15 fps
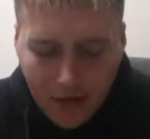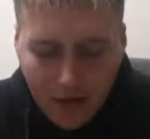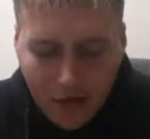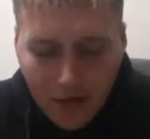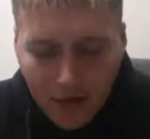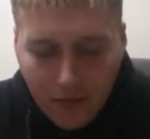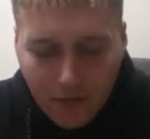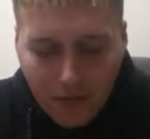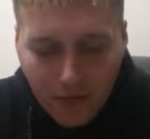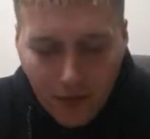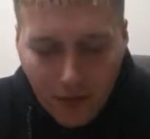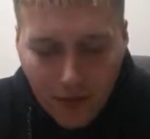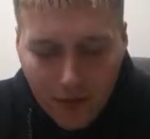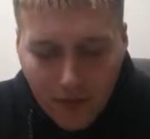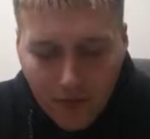The true
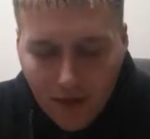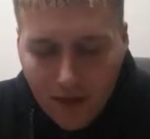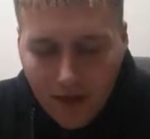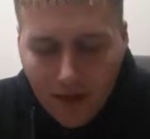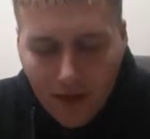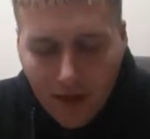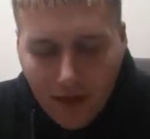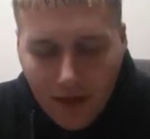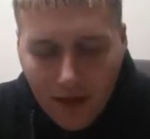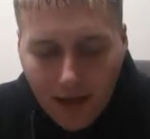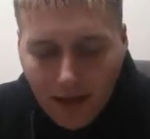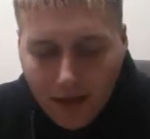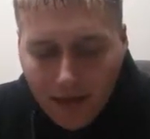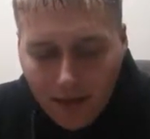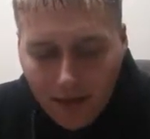performance of this,
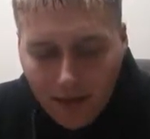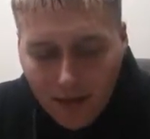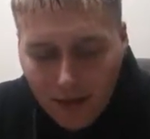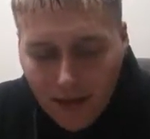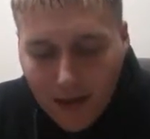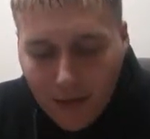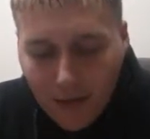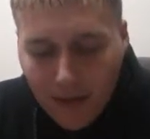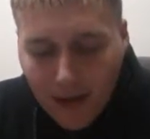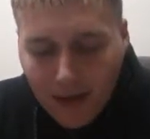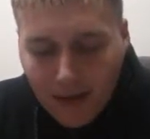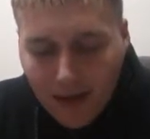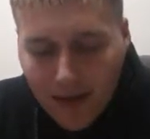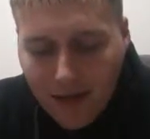I've